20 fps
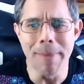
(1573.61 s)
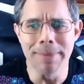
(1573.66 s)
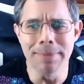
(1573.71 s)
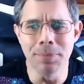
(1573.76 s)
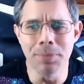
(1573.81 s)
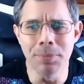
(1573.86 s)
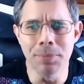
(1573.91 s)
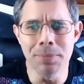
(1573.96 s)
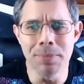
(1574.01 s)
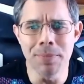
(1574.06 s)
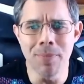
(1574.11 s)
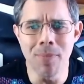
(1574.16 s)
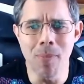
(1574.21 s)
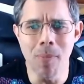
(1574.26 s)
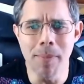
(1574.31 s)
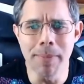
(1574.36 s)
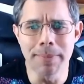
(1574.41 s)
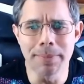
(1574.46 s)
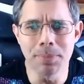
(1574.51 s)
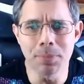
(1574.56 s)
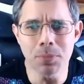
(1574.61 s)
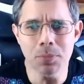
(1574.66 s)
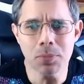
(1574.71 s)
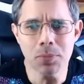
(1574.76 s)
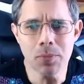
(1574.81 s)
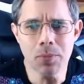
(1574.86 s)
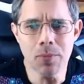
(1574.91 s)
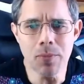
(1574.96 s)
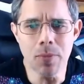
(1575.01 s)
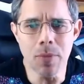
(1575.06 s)
Mmm.
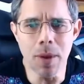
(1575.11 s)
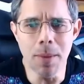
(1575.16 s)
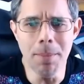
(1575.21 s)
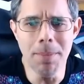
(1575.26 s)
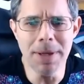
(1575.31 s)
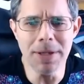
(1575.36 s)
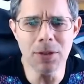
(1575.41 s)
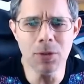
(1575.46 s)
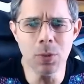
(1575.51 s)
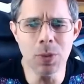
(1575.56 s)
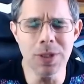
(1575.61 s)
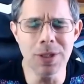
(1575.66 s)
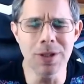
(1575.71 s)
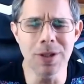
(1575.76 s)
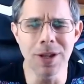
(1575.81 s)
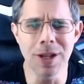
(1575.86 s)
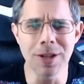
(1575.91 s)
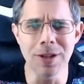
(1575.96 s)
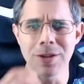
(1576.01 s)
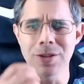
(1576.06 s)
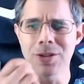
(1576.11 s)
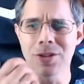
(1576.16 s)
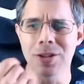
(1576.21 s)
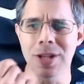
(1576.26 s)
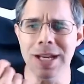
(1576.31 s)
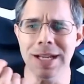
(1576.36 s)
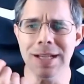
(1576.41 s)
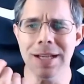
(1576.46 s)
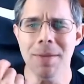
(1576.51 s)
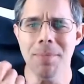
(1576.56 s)
Mixed with a, a
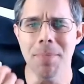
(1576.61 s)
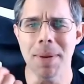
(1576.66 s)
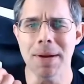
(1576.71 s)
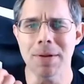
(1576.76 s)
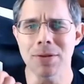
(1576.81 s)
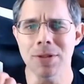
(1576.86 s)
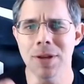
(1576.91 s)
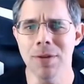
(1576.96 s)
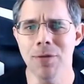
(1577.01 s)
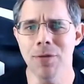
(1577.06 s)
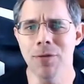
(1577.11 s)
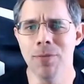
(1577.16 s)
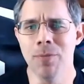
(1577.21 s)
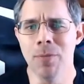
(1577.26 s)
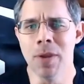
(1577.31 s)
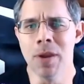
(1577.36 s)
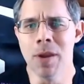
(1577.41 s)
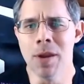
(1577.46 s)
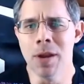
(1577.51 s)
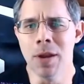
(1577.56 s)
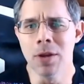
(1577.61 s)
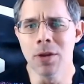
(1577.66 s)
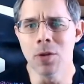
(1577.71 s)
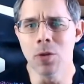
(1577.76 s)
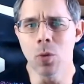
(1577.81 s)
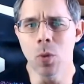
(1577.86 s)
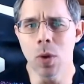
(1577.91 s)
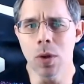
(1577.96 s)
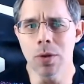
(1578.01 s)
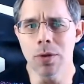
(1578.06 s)
slightly bouncy
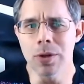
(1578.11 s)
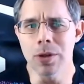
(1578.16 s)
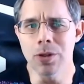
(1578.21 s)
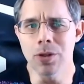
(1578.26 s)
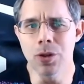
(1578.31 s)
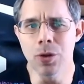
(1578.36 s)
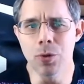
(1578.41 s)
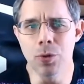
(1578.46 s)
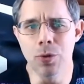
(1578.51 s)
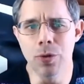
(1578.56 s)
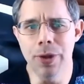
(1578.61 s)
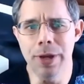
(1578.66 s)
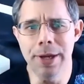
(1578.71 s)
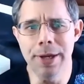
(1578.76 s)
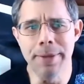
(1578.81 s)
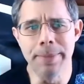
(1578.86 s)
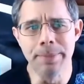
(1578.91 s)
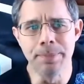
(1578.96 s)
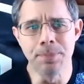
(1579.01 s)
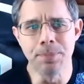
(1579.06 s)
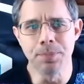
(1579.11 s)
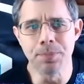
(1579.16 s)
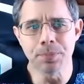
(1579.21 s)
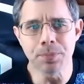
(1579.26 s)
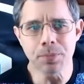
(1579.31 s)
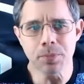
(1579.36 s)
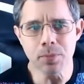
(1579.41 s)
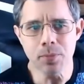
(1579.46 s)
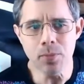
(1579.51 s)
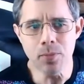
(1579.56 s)
quality to the
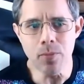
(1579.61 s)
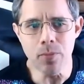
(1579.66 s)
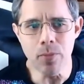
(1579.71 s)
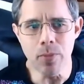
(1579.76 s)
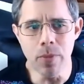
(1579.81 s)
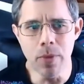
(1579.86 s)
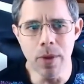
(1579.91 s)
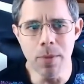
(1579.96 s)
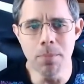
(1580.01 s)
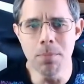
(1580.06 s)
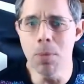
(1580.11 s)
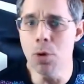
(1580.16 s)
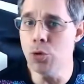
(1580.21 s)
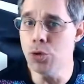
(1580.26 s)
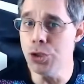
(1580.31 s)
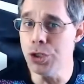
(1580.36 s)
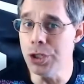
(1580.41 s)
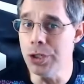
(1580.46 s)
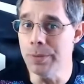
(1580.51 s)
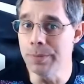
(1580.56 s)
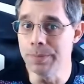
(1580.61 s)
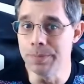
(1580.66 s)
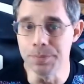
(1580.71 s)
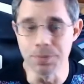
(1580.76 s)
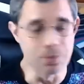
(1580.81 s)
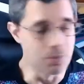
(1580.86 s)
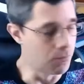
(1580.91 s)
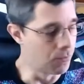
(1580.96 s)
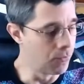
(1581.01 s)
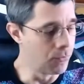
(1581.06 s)
mochi
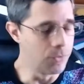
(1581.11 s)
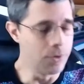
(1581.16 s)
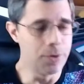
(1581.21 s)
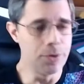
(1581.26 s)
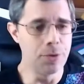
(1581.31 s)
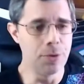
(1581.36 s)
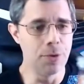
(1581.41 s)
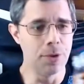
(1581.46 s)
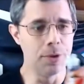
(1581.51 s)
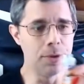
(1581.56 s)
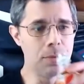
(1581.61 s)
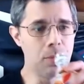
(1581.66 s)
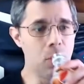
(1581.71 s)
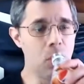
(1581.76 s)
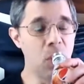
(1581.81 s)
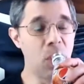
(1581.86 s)
to it.